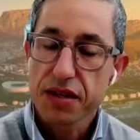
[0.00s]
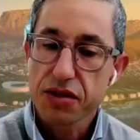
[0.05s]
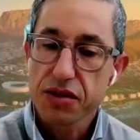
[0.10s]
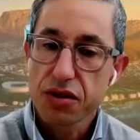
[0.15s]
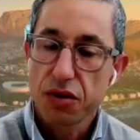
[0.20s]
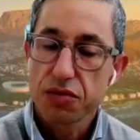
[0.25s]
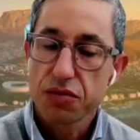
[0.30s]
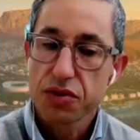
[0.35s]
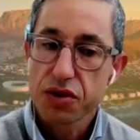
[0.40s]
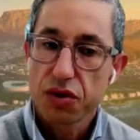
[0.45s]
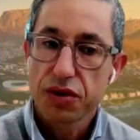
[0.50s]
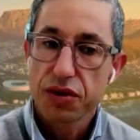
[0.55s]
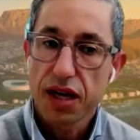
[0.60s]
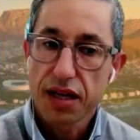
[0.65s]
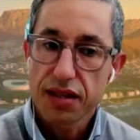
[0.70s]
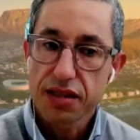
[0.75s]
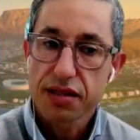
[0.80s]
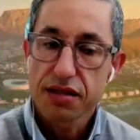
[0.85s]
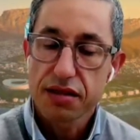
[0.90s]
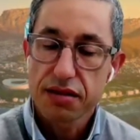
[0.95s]
So
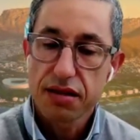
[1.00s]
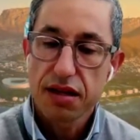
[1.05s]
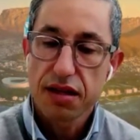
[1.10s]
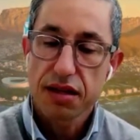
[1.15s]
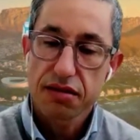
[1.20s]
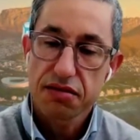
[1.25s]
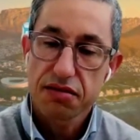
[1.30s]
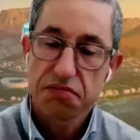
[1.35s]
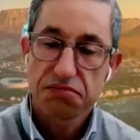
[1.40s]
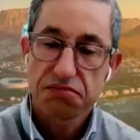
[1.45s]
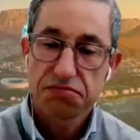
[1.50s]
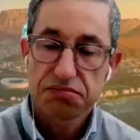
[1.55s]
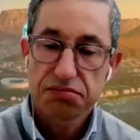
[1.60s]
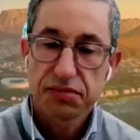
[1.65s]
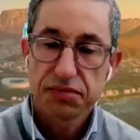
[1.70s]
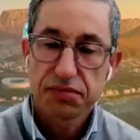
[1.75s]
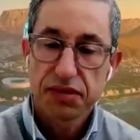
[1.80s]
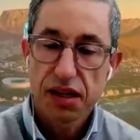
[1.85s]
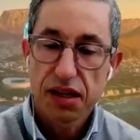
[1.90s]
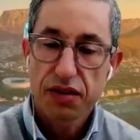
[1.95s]
that's that.
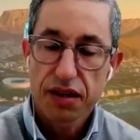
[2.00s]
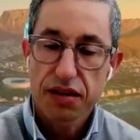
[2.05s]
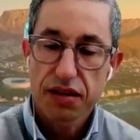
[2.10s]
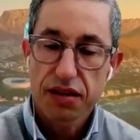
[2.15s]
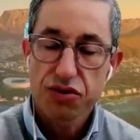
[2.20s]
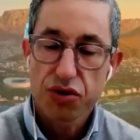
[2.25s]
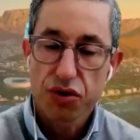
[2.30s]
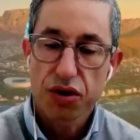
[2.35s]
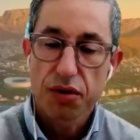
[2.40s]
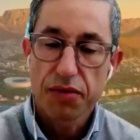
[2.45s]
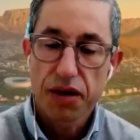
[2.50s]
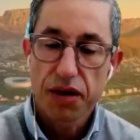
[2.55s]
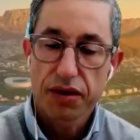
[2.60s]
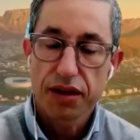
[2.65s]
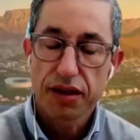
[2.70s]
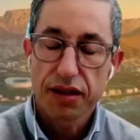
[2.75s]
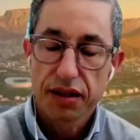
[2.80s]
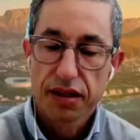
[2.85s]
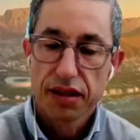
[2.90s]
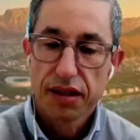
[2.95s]
Now that I talk about
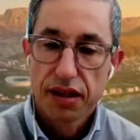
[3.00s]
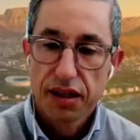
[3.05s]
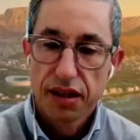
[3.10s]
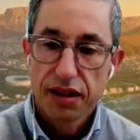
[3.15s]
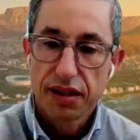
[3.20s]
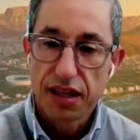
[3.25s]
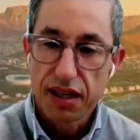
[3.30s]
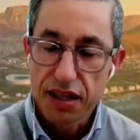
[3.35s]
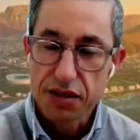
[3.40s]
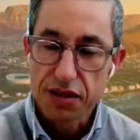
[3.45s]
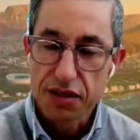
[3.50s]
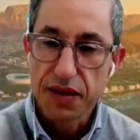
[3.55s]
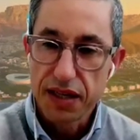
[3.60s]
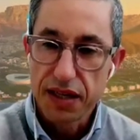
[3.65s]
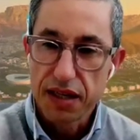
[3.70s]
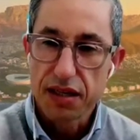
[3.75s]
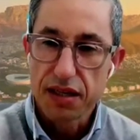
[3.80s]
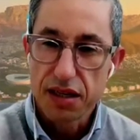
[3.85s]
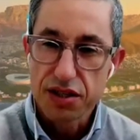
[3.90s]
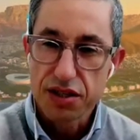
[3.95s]
it, that has
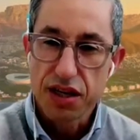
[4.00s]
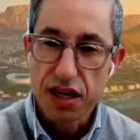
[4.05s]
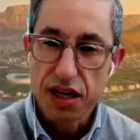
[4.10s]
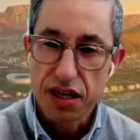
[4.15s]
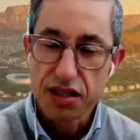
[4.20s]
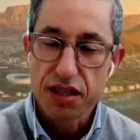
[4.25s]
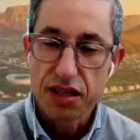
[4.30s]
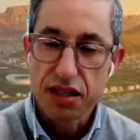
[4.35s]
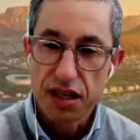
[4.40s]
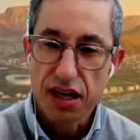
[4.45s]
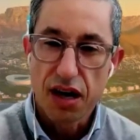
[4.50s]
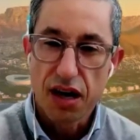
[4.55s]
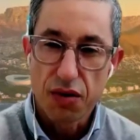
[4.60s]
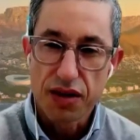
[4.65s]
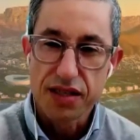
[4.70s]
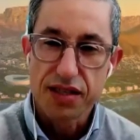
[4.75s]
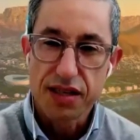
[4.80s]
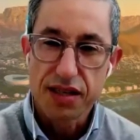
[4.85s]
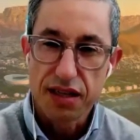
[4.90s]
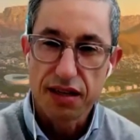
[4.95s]
been a change in how
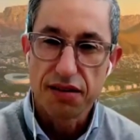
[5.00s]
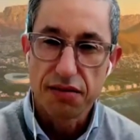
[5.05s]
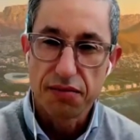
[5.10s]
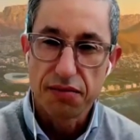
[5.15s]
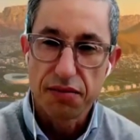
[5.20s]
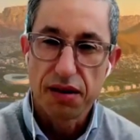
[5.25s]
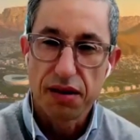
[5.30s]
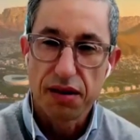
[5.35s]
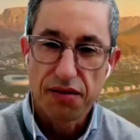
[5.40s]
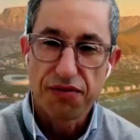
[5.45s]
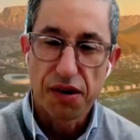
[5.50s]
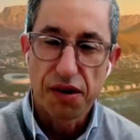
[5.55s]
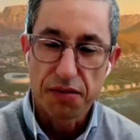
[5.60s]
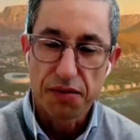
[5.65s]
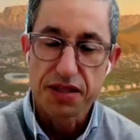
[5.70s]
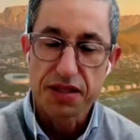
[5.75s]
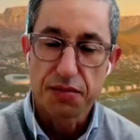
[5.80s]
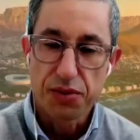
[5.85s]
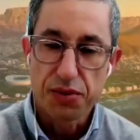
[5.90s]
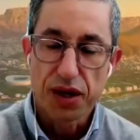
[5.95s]
I see
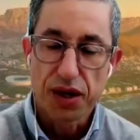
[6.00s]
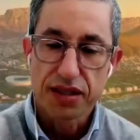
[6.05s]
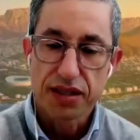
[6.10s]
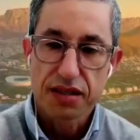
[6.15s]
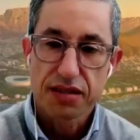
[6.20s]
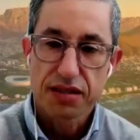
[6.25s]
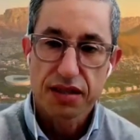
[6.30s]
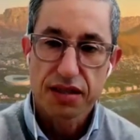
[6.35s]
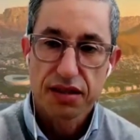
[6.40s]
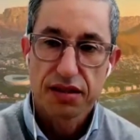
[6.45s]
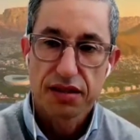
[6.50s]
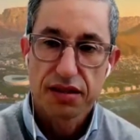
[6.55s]
pharmacy practice.